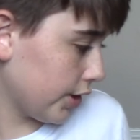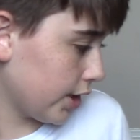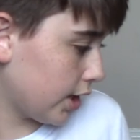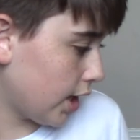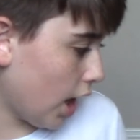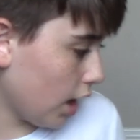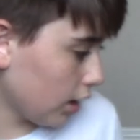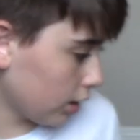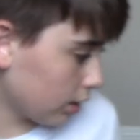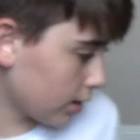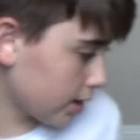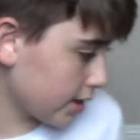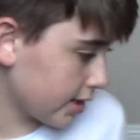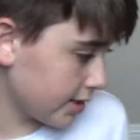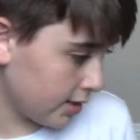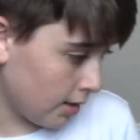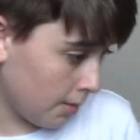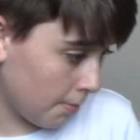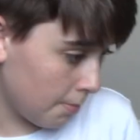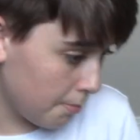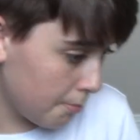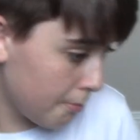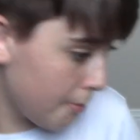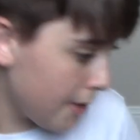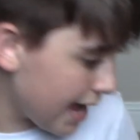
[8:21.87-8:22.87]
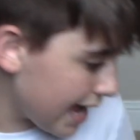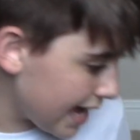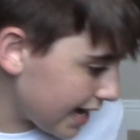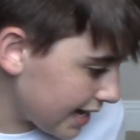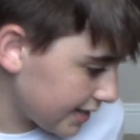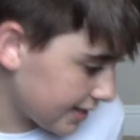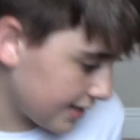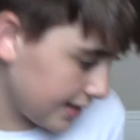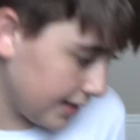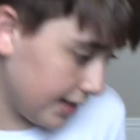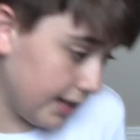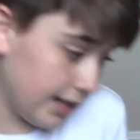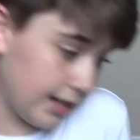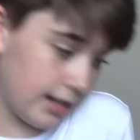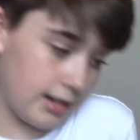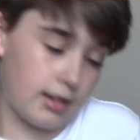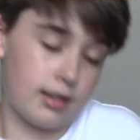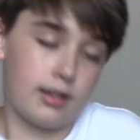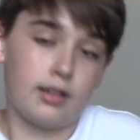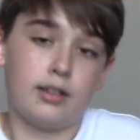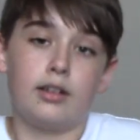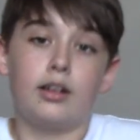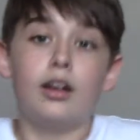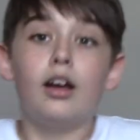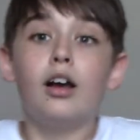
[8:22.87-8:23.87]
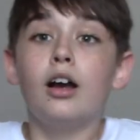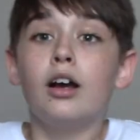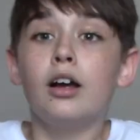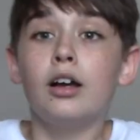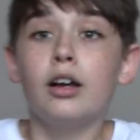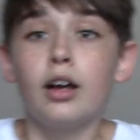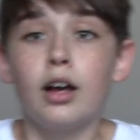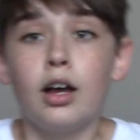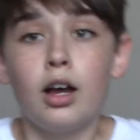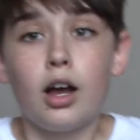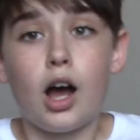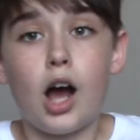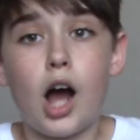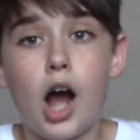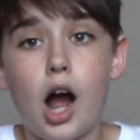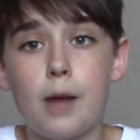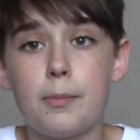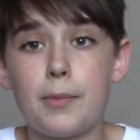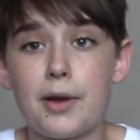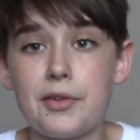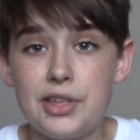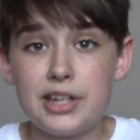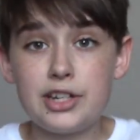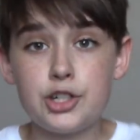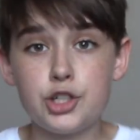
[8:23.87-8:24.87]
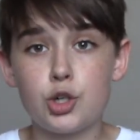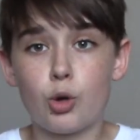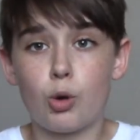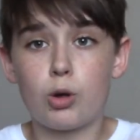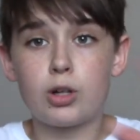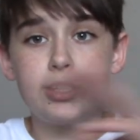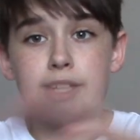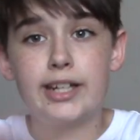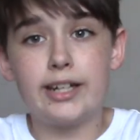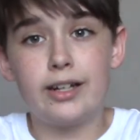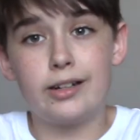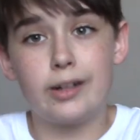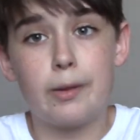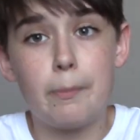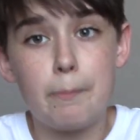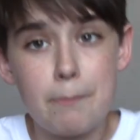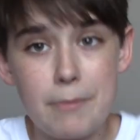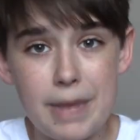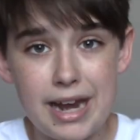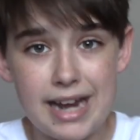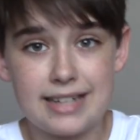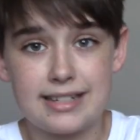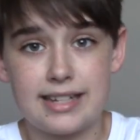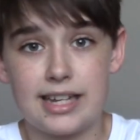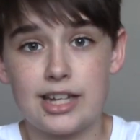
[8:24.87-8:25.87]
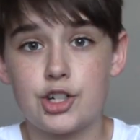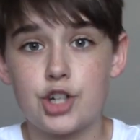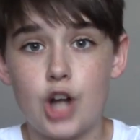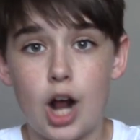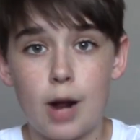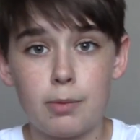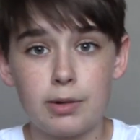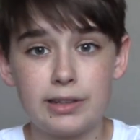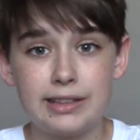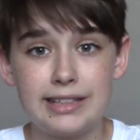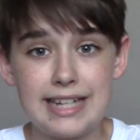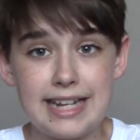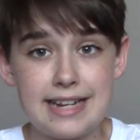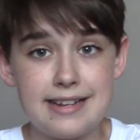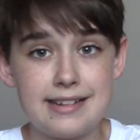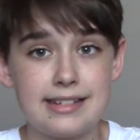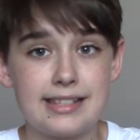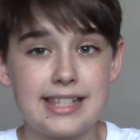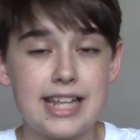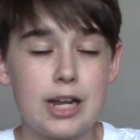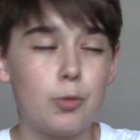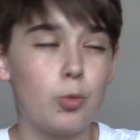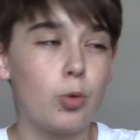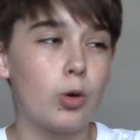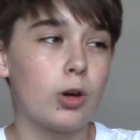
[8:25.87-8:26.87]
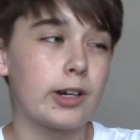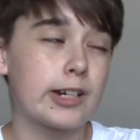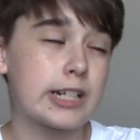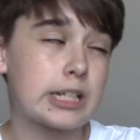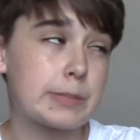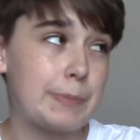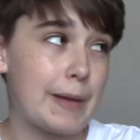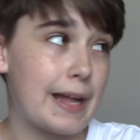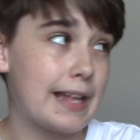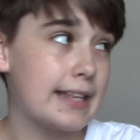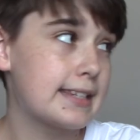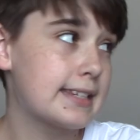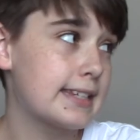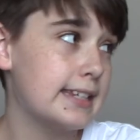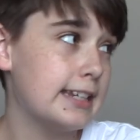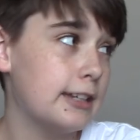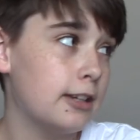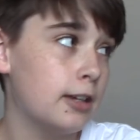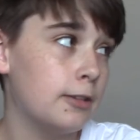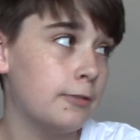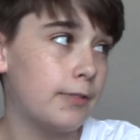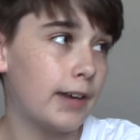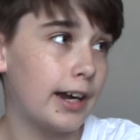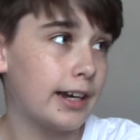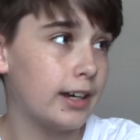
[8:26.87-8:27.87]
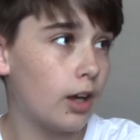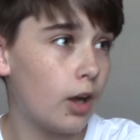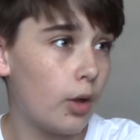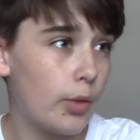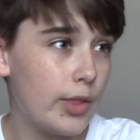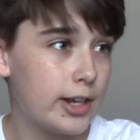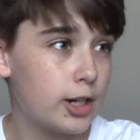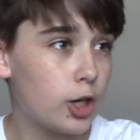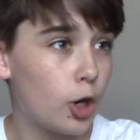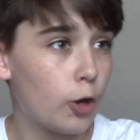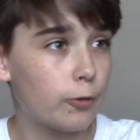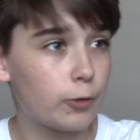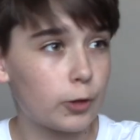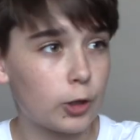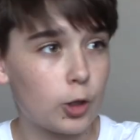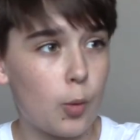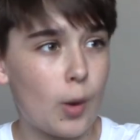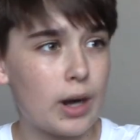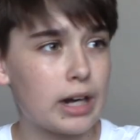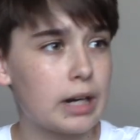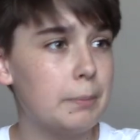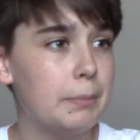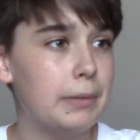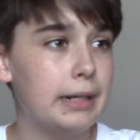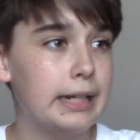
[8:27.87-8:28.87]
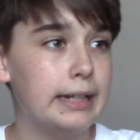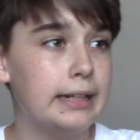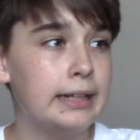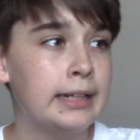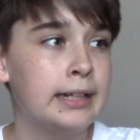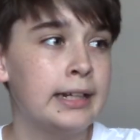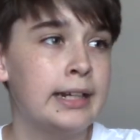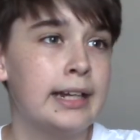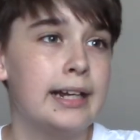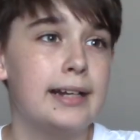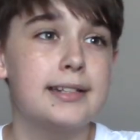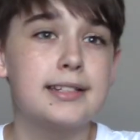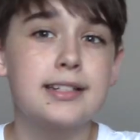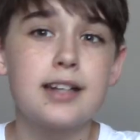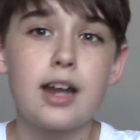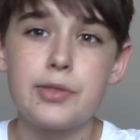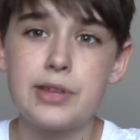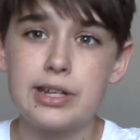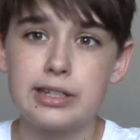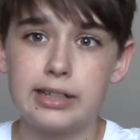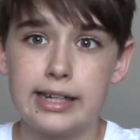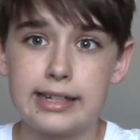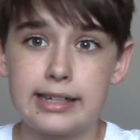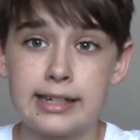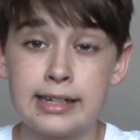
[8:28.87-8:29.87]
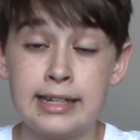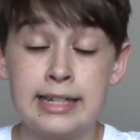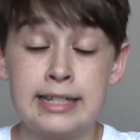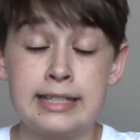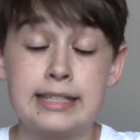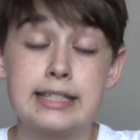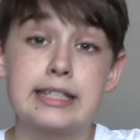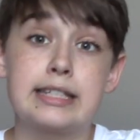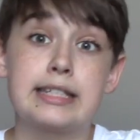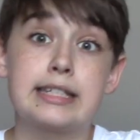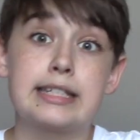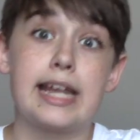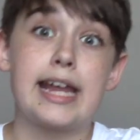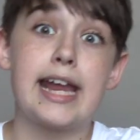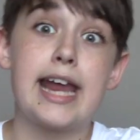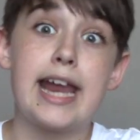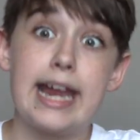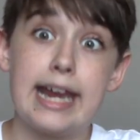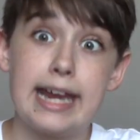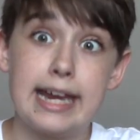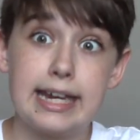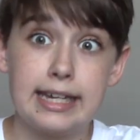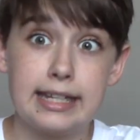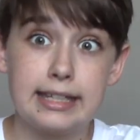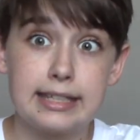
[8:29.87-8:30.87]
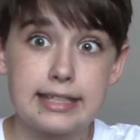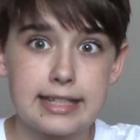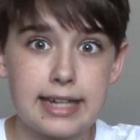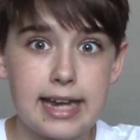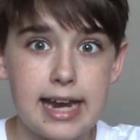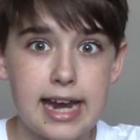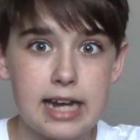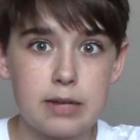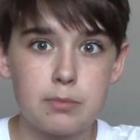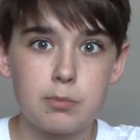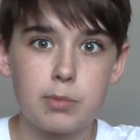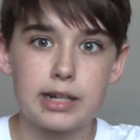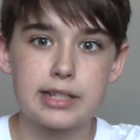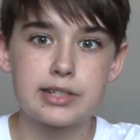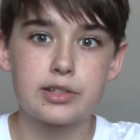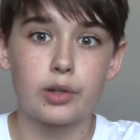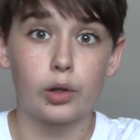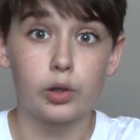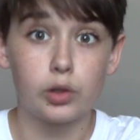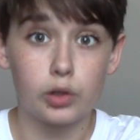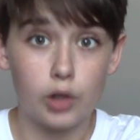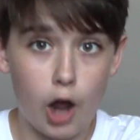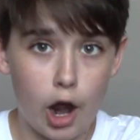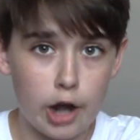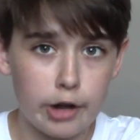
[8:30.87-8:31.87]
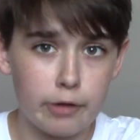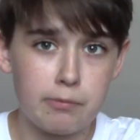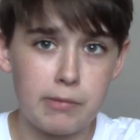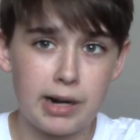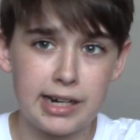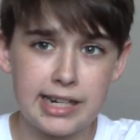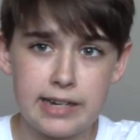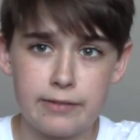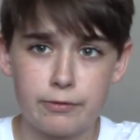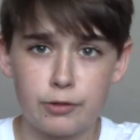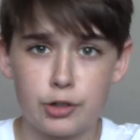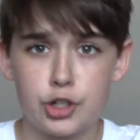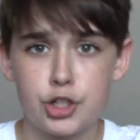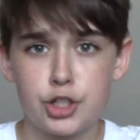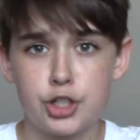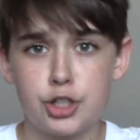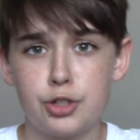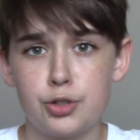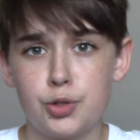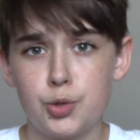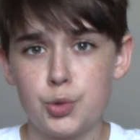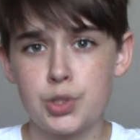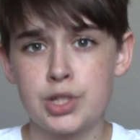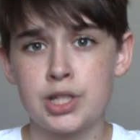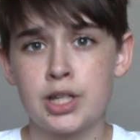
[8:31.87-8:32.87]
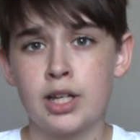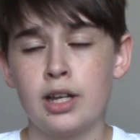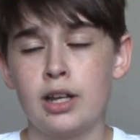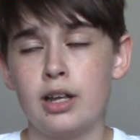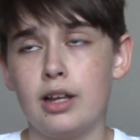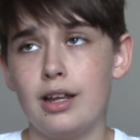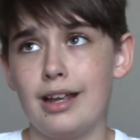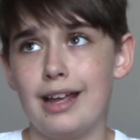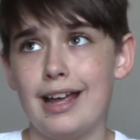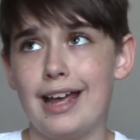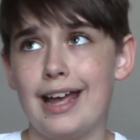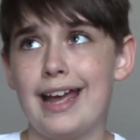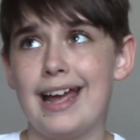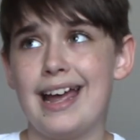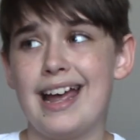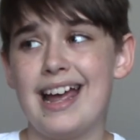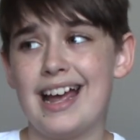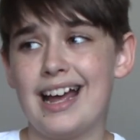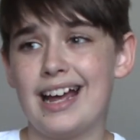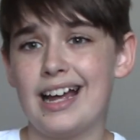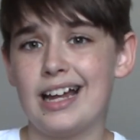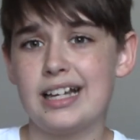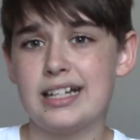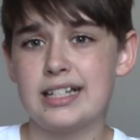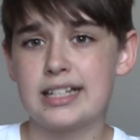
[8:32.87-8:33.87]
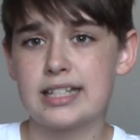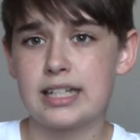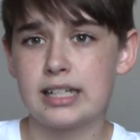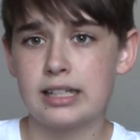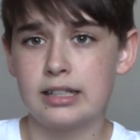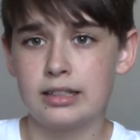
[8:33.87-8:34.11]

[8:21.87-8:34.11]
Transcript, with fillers: color is amazing. Um, I think Jordan did an amazing job with these. They were expensive. I know they go for quite a bit. It's nothing like insane, insane, but it's a lot of money for shoes. And